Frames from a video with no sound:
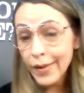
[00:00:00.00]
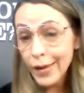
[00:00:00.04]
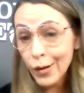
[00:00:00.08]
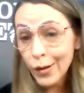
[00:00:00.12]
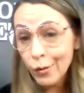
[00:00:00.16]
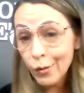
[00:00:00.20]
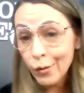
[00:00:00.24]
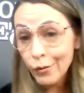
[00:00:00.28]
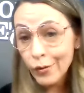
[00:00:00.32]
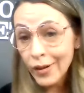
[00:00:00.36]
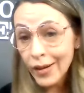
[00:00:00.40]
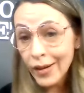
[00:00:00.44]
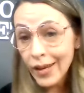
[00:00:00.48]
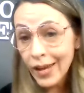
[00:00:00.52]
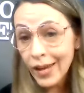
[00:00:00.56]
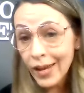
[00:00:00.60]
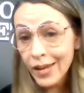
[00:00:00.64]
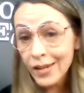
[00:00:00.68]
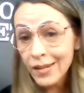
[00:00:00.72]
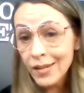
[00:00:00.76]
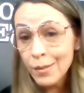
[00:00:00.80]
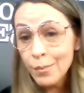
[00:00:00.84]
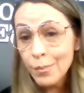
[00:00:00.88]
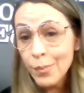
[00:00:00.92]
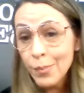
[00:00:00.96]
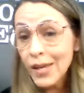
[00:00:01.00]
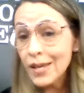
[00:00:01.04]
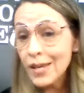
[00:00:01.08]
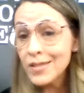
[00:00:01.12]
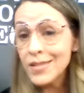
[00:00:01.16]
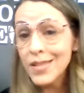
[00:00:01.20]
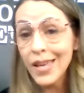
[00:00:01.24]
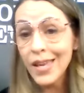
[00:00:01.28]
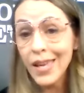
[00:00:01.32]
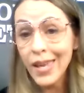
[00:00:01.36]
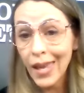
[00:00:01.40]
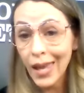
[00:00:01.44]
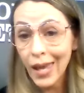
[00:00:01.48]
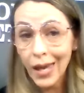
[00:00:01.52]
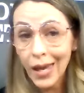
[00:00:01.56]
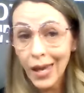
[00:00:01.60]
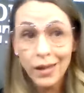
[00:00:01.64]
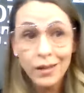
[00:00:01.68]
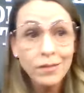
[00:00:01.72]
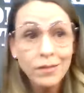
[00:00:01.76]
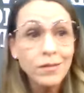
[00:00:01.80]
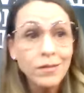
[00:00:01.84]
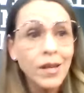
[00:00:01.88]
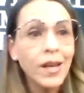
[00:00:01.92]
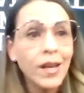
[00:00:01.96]
that over again because I
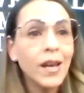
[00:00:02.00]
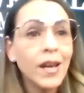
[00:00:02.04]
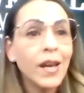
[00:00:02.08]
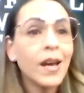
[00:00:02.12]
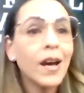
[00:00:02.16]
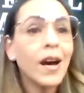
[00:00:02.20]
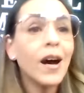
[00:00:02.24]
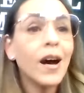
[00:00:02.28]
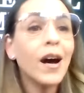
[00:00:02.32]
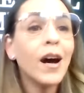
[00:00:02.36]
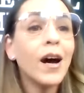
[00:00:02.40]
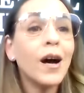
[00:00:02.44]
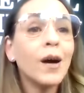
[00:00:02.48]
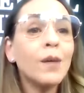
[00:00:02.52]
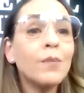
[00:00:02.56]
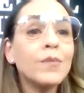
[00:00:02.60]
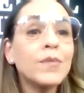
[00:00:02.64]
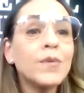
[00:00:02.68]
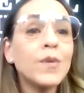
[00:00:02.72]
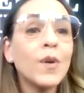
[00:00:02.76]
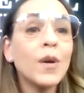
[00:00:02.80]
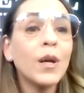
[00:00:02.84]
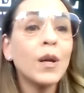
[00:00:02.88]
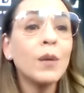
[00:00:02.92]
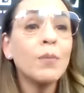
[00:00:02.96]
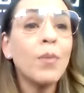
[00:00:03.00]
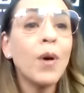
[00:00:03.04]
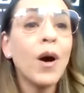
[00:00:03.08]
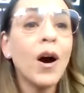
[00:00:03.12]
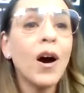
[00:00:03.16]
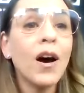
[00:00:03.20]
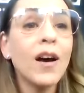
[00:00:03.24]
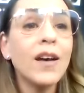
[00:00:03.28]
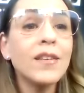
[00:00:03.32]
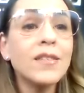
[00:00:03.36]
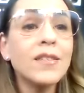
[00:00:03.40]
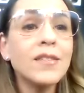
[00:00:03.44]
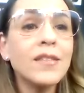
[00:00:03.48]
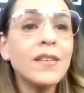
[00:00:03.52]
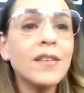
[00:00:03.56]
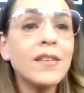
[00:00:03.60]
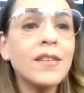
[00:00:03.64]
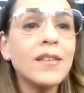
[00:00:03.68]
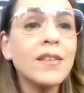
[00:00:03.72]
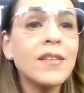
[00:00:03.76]
can. Um, so I'm going to pause.